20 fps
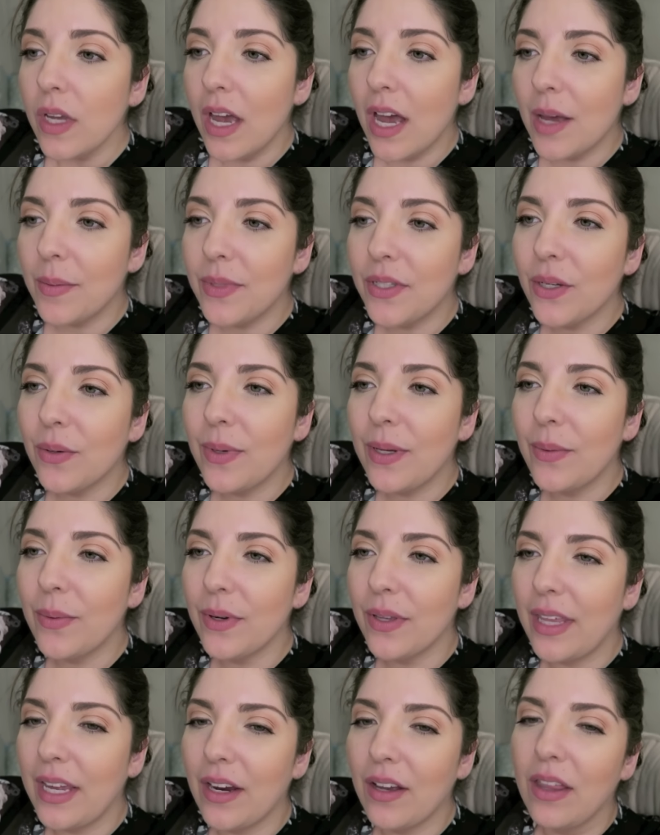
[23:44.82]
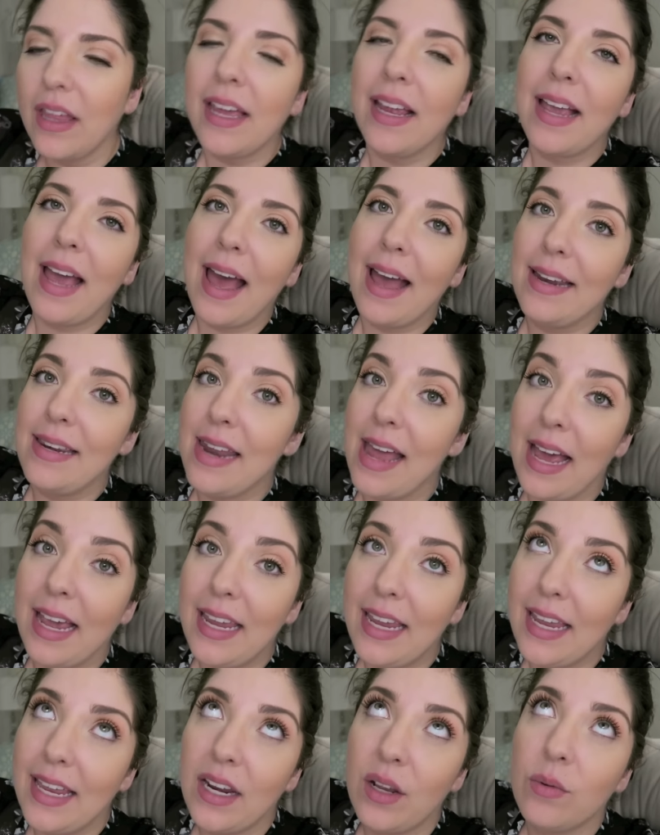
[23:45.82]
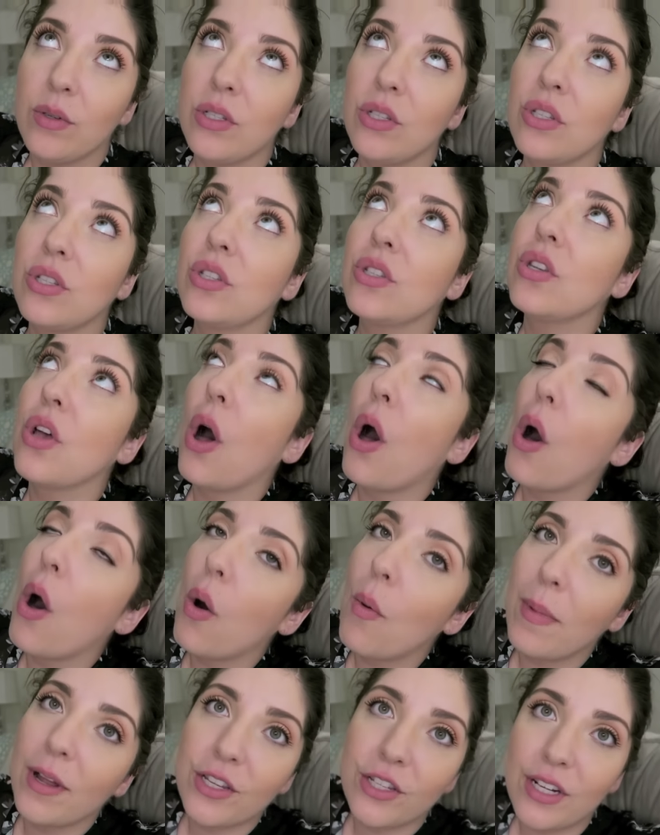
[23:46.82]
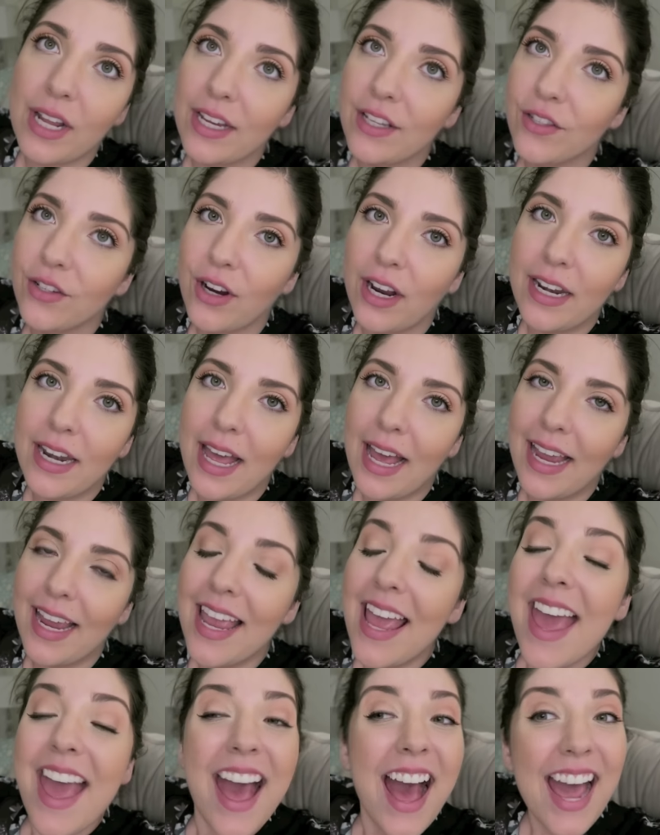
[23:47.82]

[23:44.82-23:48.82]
Um, so we were there like at night and it was so much nicer at night.